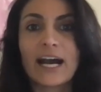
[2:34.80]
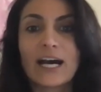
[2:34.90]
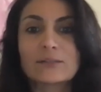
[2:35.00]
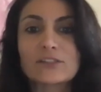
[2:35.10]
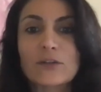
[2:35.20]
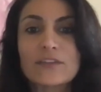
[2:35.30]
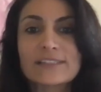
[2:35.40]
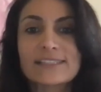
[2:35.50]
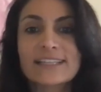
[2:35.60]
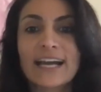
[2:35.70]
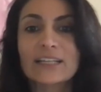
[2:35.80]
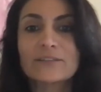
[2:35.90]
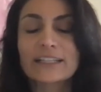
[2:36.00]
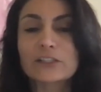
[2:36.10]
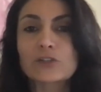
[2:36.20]
So this is kind of
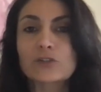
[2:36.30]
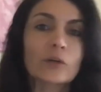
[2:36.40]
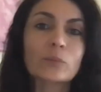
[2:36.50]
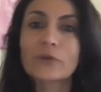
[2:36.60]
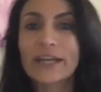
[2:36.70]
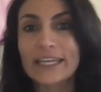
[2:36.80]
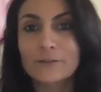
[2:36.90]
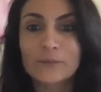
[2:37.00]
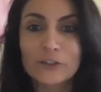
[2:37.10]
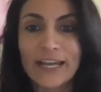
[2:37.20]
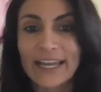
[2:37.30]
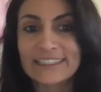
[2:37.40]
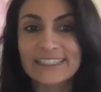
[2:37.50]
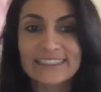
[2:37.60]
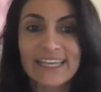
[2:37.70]
like a short break from your
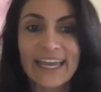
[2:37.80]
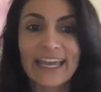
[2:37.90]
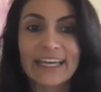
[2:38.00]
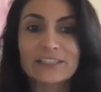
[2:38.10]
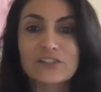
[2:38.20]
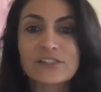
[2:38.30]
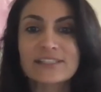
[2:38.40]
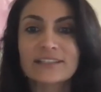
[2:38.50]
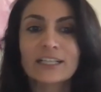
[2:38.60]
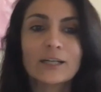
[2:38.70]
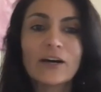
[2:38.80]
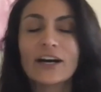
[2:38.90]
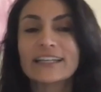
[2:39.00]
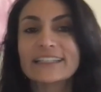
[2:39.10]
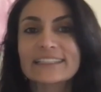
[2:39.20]
hectic day, just to come
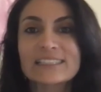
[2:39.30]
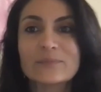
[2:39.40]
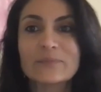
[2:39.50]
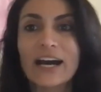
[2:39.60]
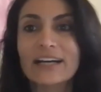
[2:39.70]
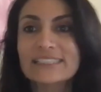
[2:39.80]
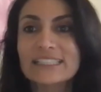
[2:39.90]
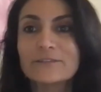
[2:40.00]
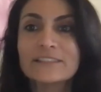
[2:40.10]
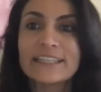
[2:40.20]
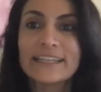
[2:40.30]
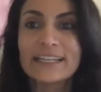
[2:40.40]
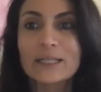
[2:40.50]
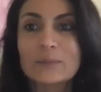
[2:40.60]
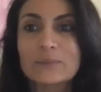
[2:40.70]
on and get some positive
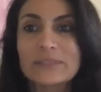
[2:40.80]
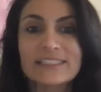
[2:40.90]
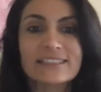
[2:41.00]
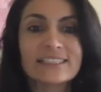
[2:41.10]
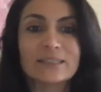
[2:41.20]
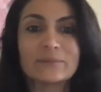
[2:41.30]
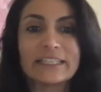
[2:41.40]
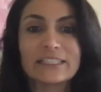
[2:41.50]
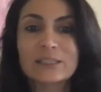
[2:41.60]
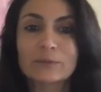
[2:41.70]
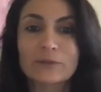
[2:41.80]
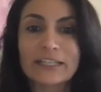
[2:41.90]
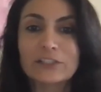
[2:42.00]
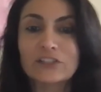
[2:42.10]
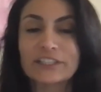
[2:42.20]
tips and some
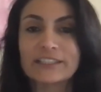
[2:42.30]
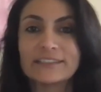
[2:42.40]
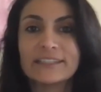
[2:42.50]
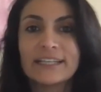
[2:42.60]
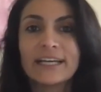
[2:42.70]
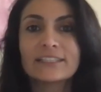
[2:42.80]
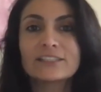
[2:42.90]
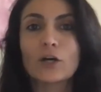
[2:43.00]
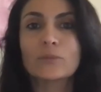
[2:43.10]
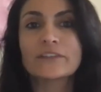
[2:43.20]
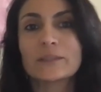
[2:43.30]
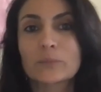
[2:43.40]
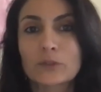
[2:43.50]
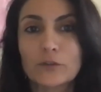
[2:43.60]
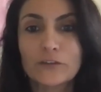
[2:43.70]
inspiration to hopefully
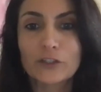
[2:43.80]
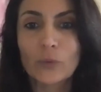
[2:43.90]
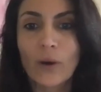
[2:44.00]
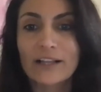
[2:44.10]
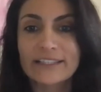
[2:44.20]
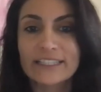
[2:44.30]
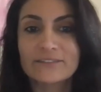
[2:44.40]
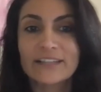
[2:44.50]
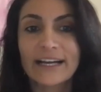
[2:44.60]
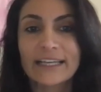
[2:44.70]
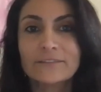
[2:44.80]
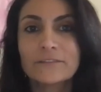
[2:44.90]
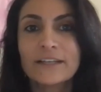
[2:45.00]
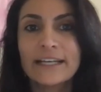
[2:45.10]
improve your quality of life.